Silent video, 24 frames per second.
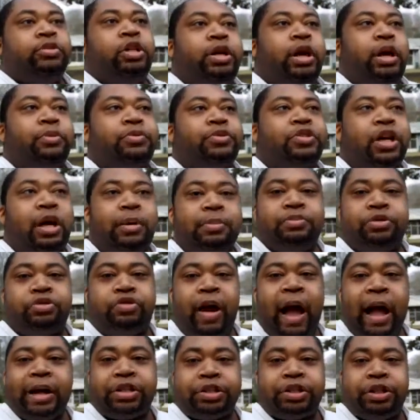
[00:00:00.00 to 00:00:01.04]
you know, something's
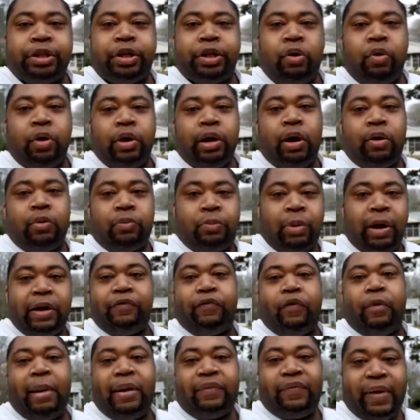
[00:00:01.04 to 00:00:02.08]
tragically going on. Pray
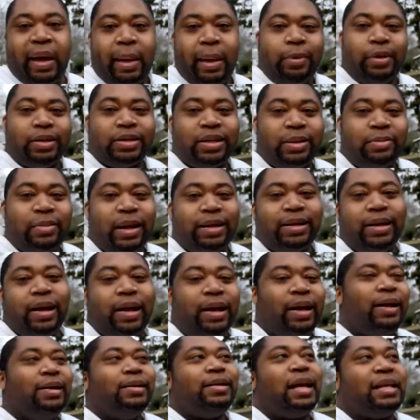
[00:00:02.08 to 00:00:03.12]
for my family or something like
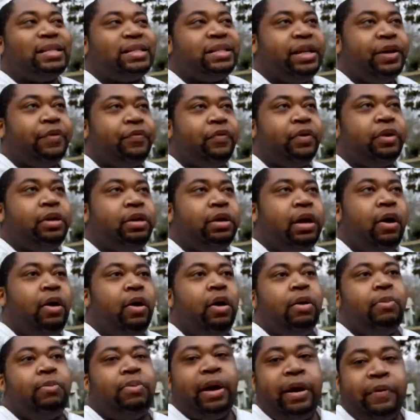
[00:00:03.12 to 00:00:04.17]
that. That's different, you know.
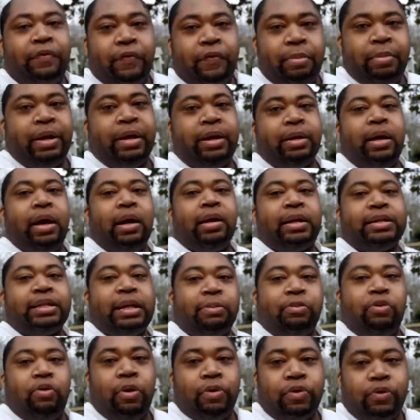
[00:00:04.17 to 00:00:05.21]
Pray for me because
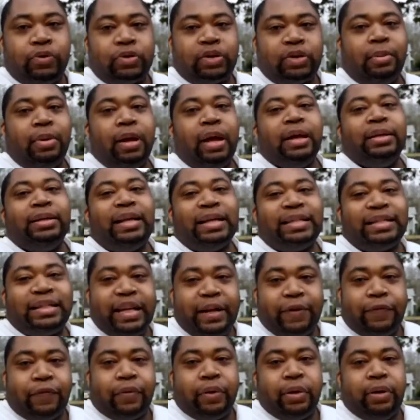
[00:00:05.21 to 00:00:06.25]
I'm going through something. That's
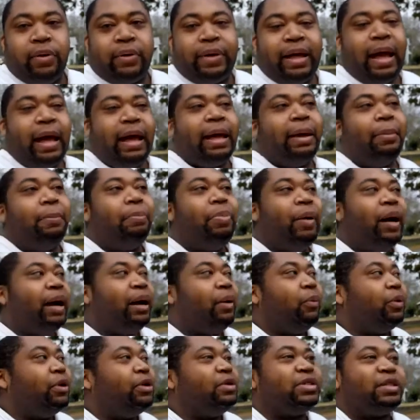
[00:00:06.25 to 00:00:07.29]
different, okay?
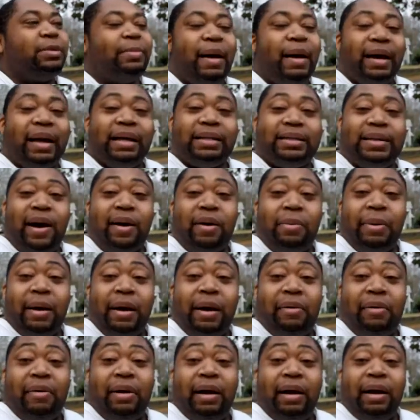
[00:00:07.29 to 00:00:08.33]
But when you sit back here and talk
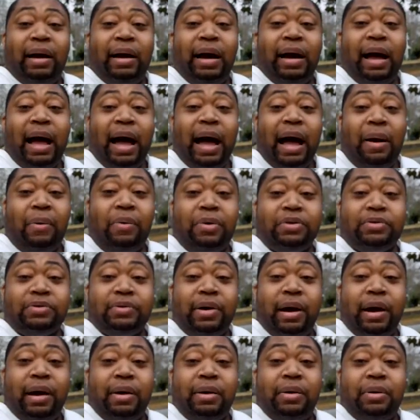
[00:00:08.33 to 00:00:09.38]
about, I was
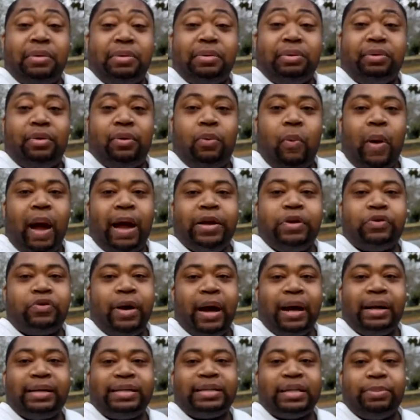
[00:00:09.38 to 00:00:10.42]
wrong, why are you
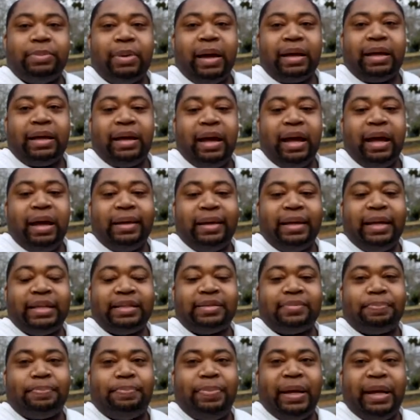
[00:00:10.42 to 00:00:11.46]
trying to sit back here and get
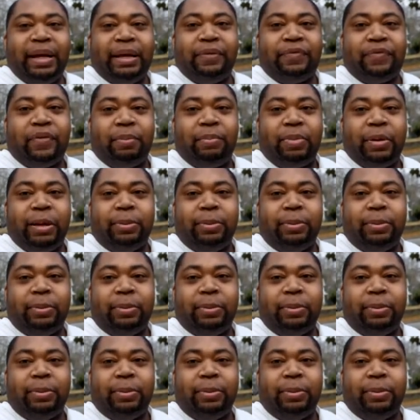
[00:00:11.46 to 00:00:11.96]
pity from